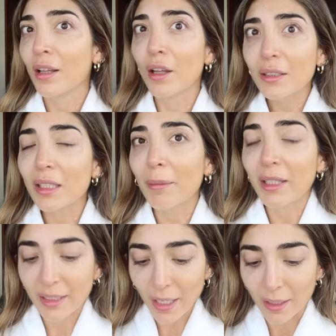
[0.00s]
looks like my
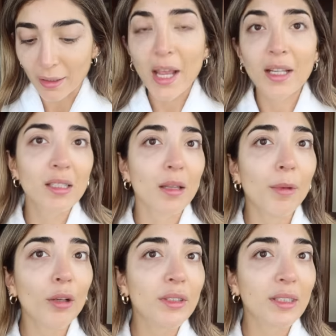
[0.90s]
skin. It's the
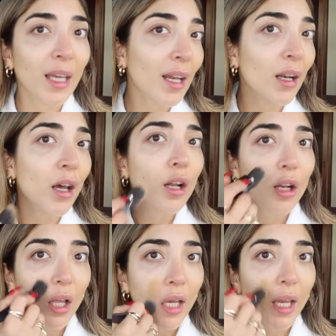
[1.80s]
most
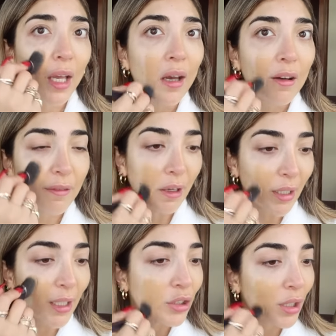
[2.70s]
skin-looking
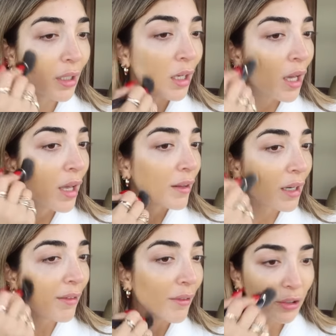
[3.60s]
foundation
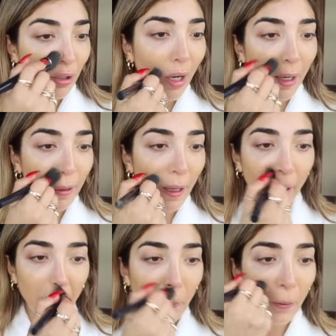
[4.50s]
that I've ever tried,
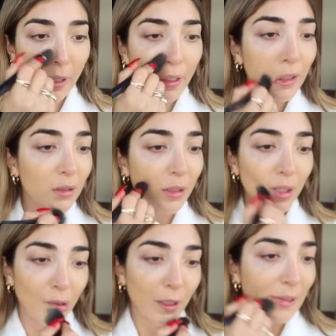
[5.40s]
and all I need to
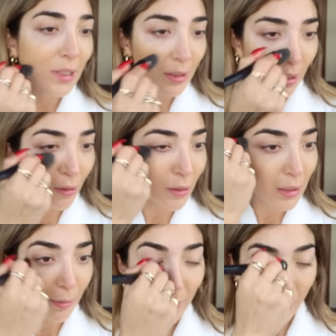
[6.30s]
do is this. I don't
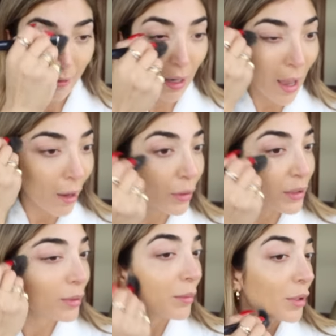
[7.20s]
need to be there
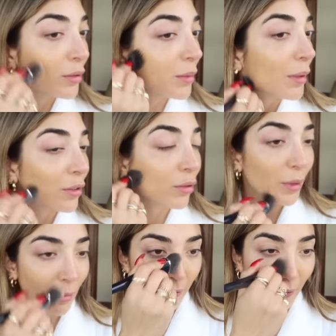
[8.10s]
hours with a beauty blender or
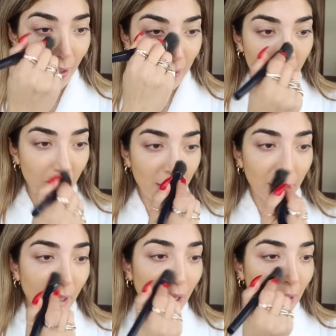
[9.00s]
with my fingers
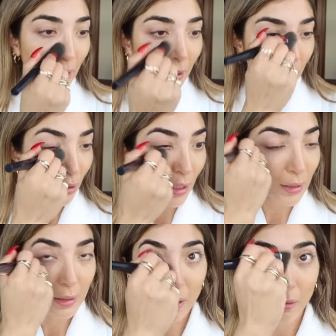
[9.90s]
blending it in. It literally
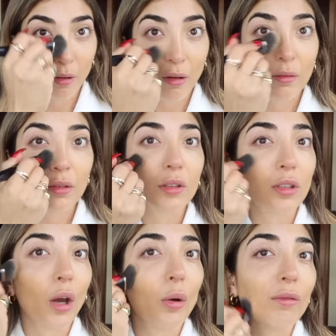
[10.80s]
is
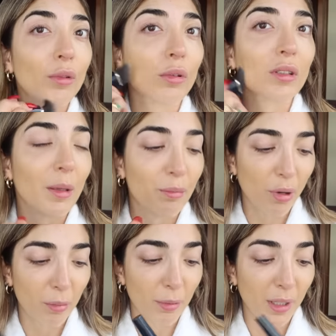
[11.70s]
so flawless, I
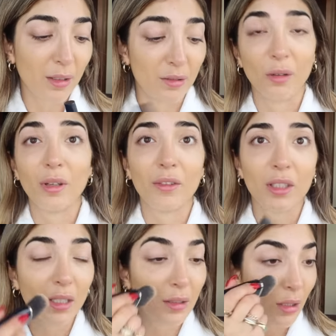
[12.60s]
probably don't even
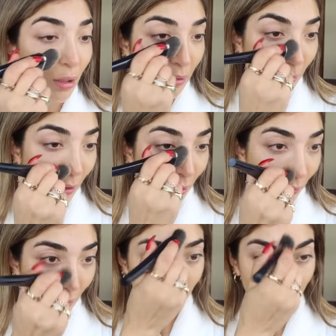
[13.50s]
need to use a mirror
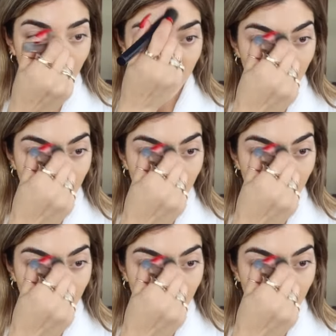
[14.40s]
if I didn't want